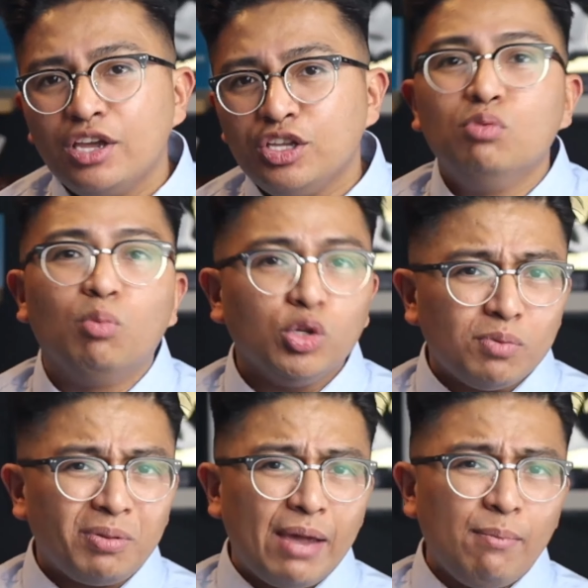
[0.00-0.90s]
You
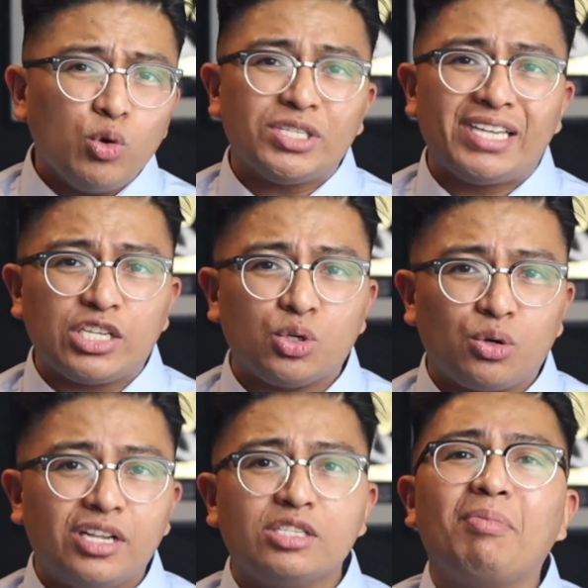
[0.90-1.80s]
multiply most tax
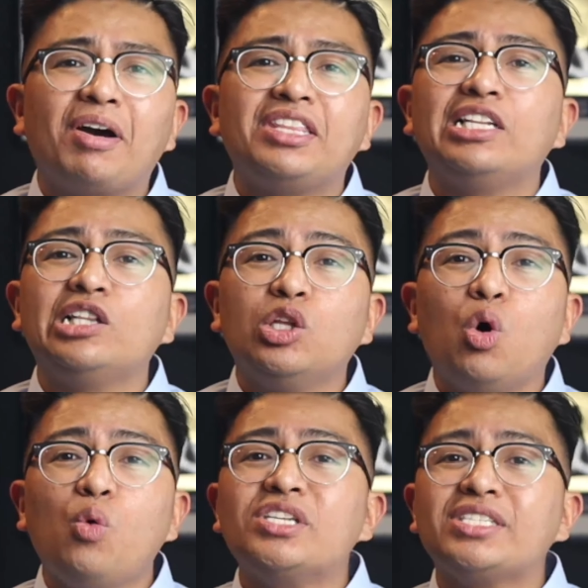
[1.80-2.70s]
credits by the
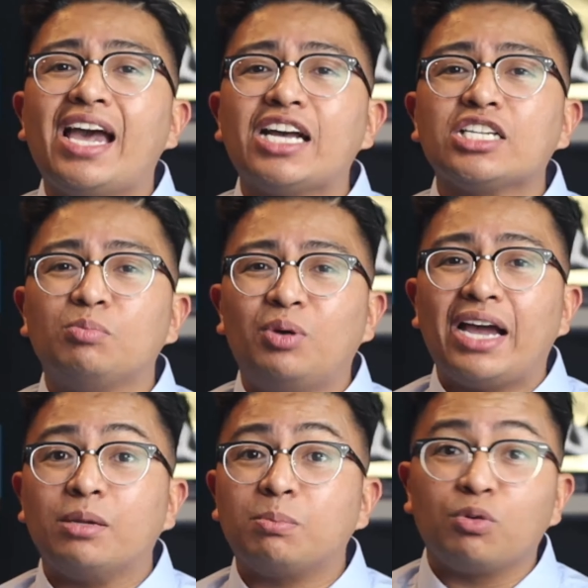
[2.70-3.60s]
lowest tax
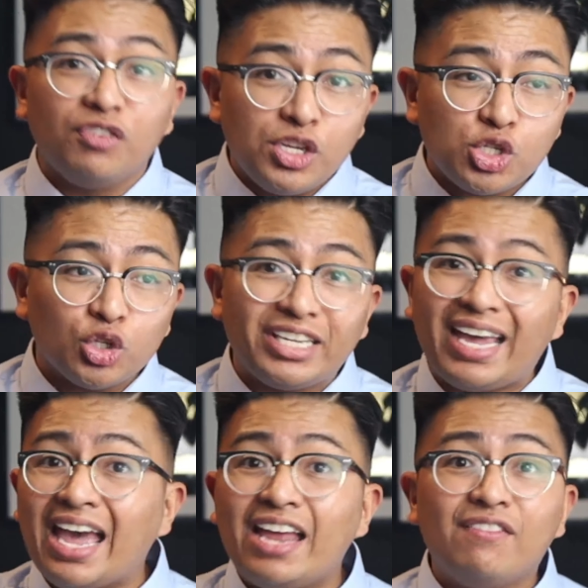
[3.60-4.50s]
bracket provincially
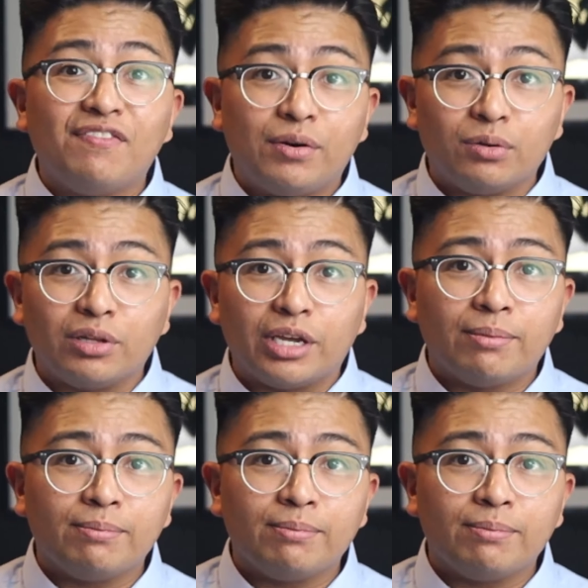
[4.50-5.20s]
and federally.